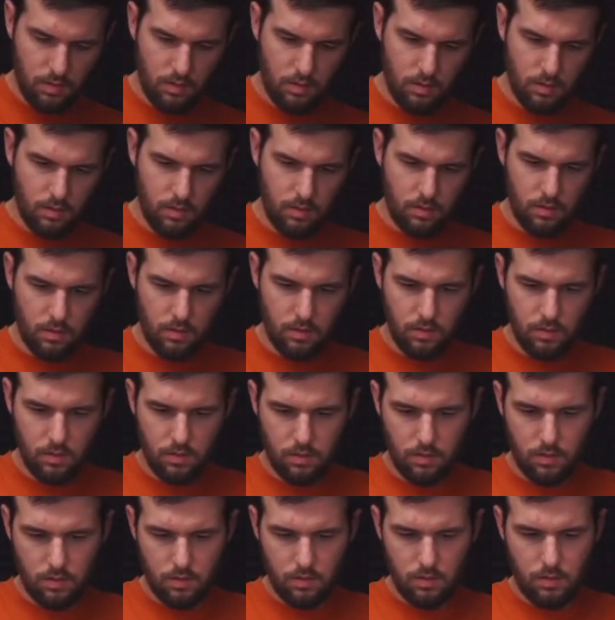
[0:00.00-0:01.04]

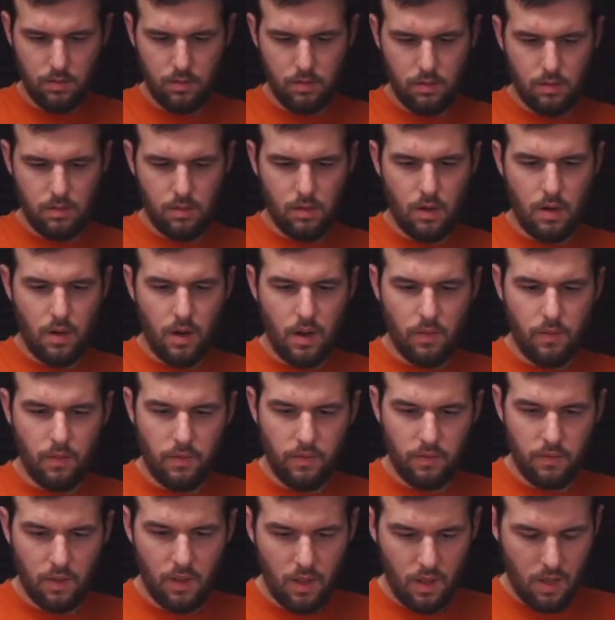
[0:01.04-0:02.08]
All right,
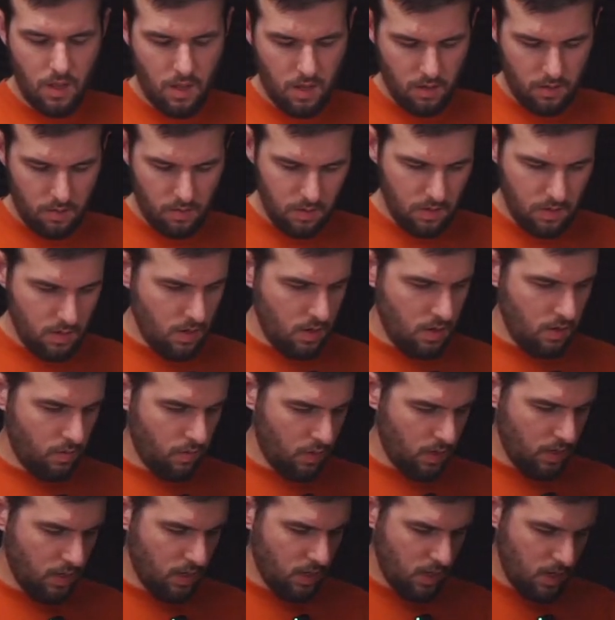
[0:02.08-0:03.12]
we've got
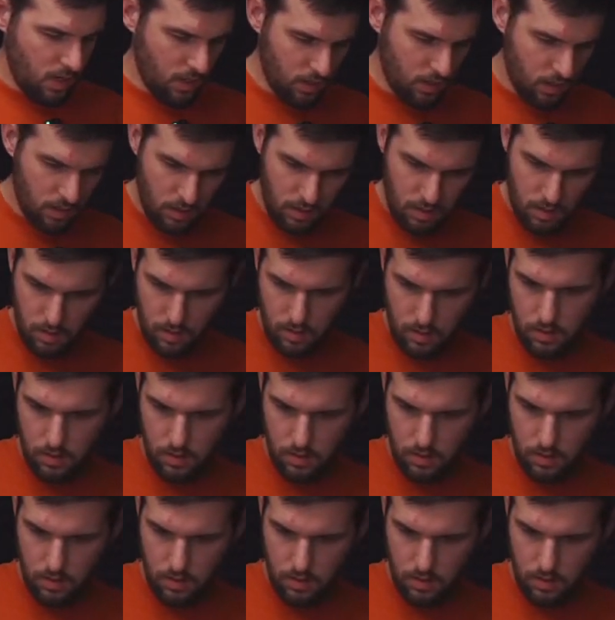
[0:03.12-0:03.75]
one connector.